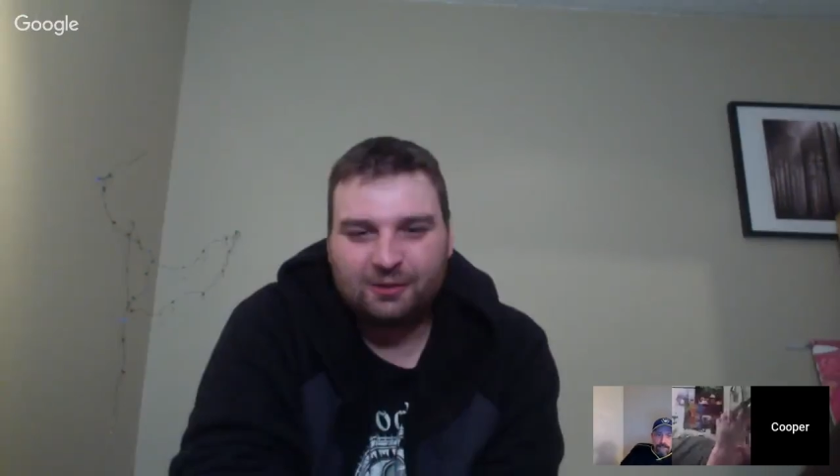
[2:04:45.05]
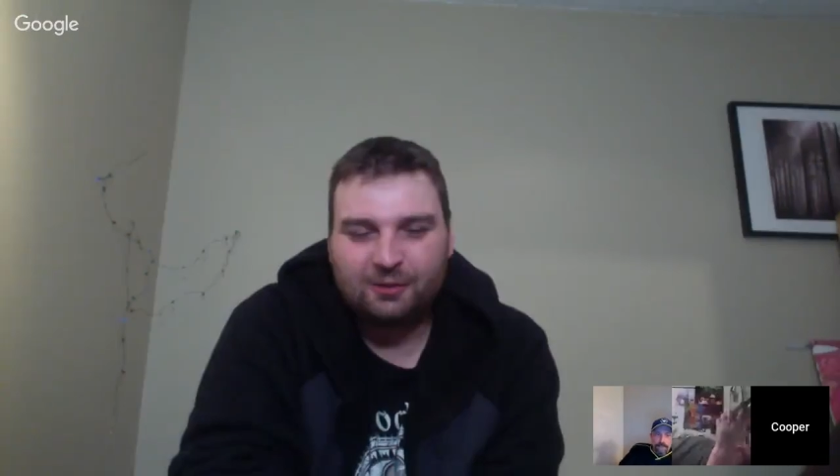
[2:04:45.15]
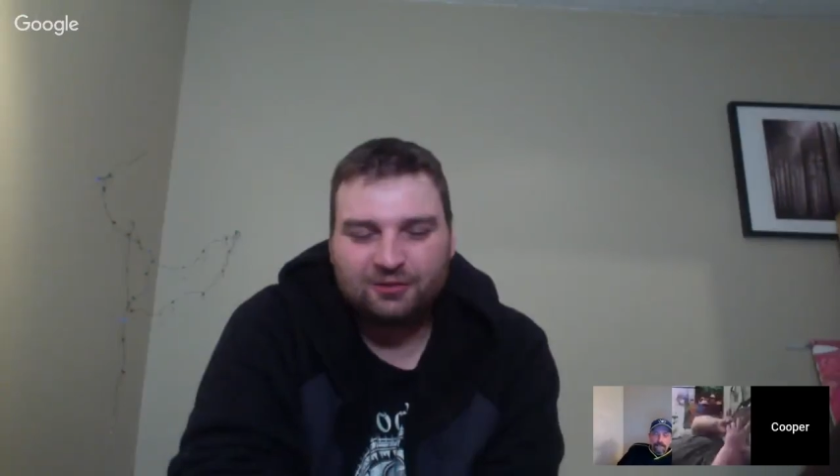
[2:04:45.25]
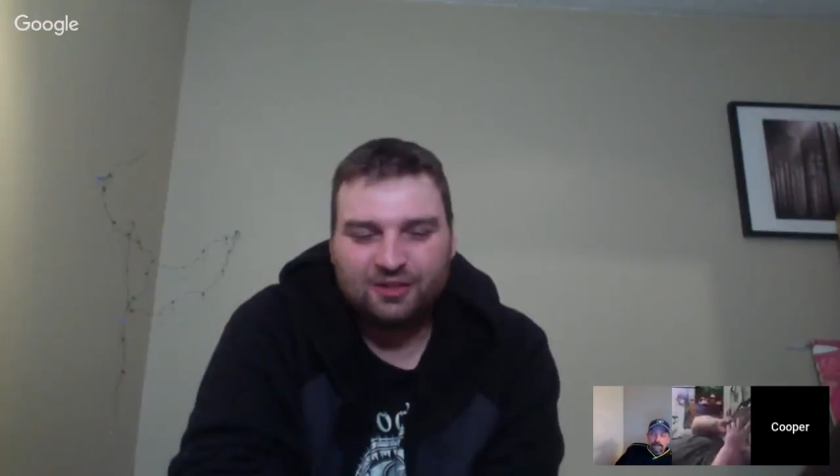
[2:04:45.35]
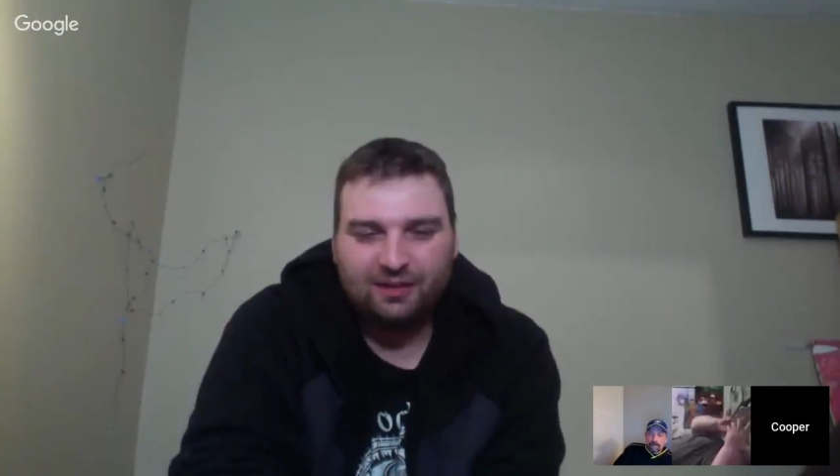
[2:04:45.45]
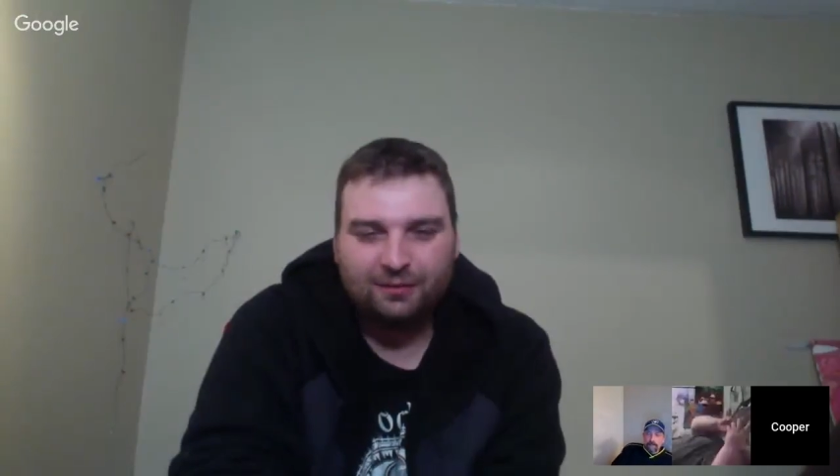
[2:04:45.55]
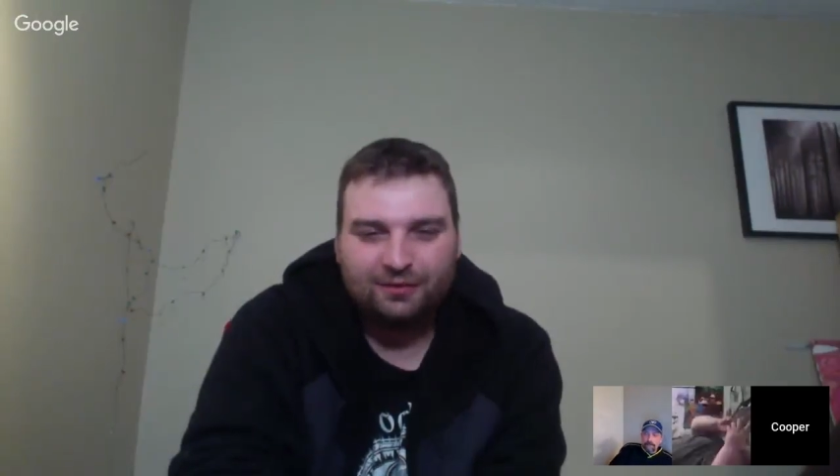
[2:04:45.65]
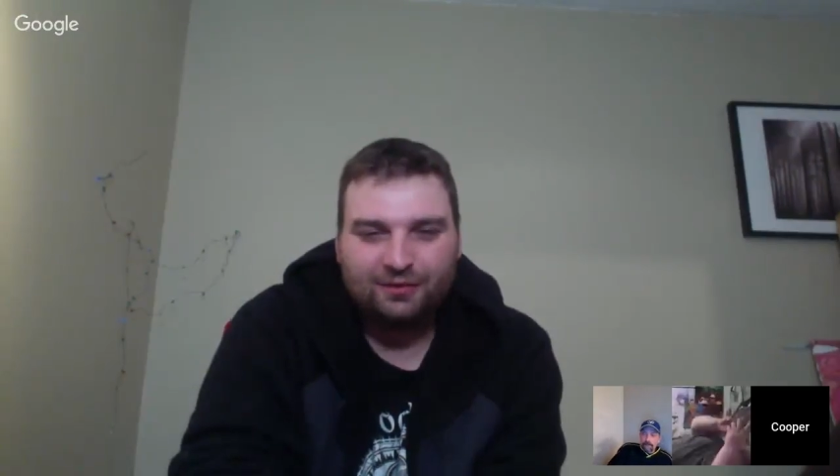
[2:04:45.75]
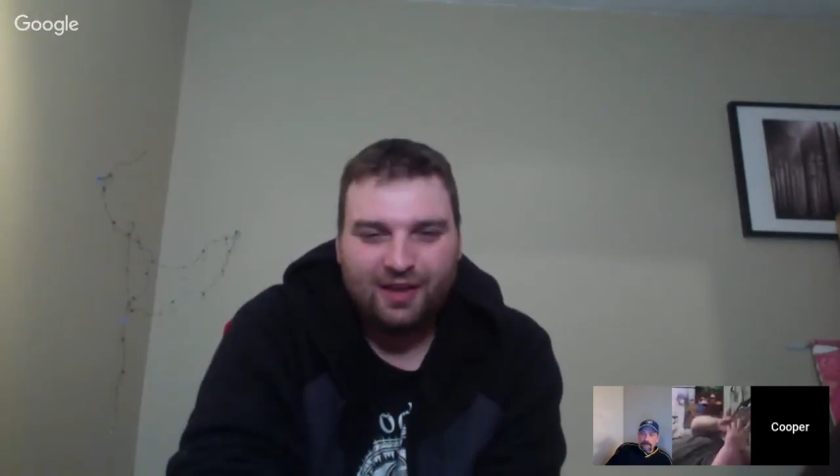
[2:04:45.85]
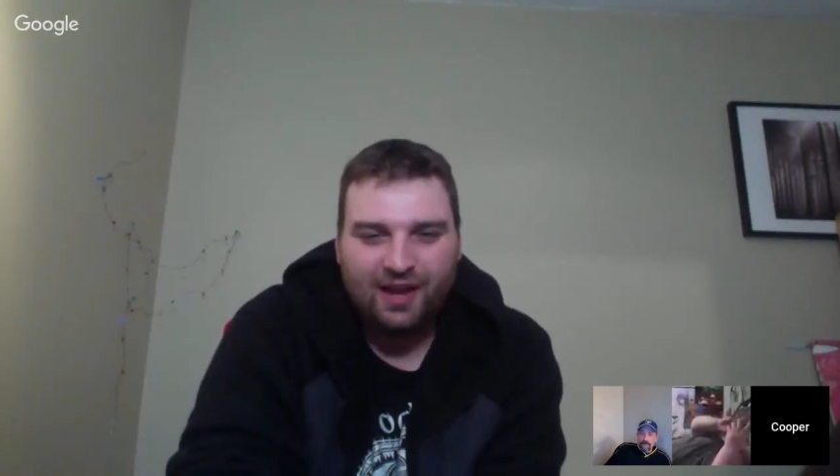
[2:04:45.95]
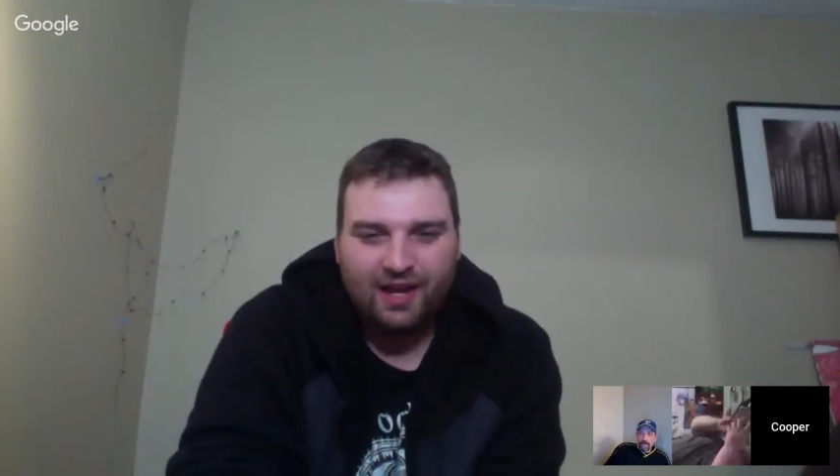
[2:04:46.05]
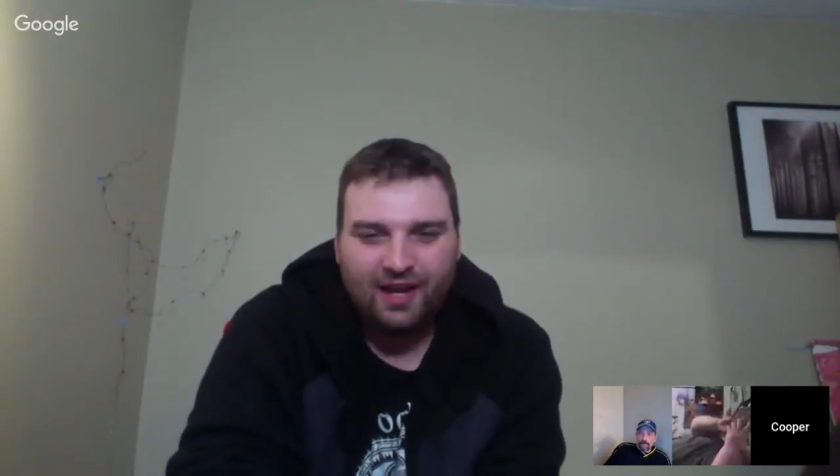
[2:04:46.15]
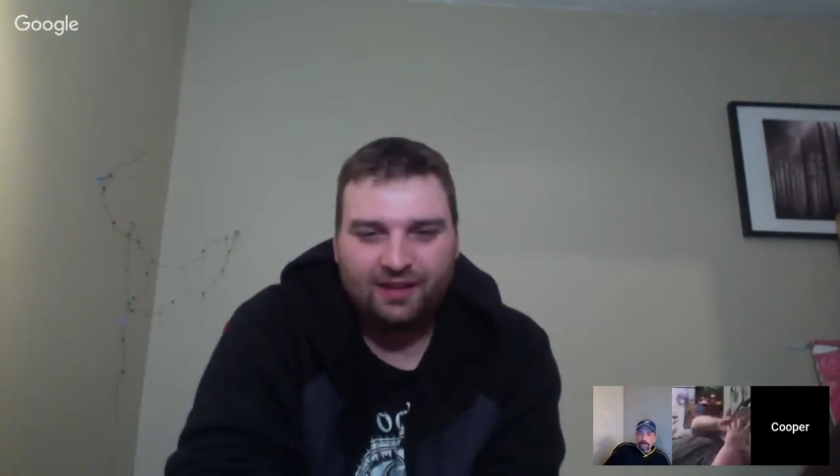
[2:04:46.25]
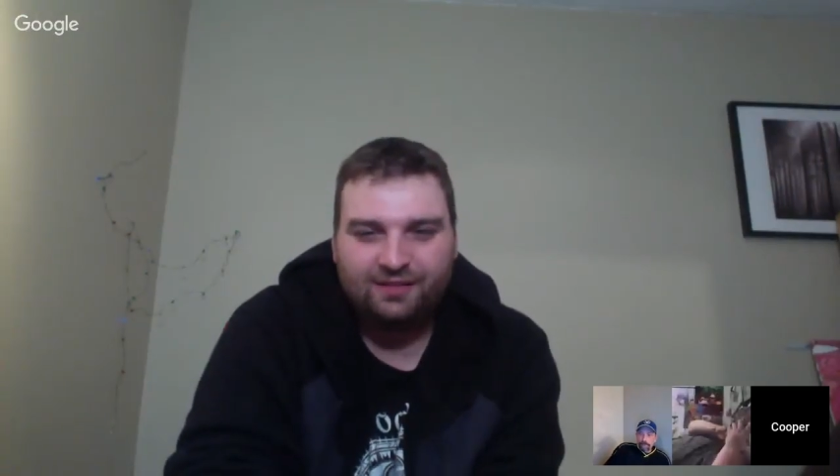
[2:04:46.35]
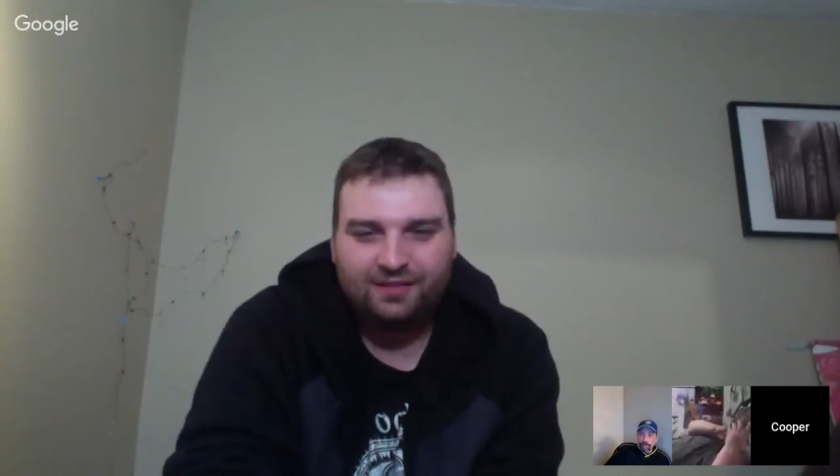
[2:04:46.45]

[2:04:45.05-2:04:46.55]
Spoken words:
with Chiefs. And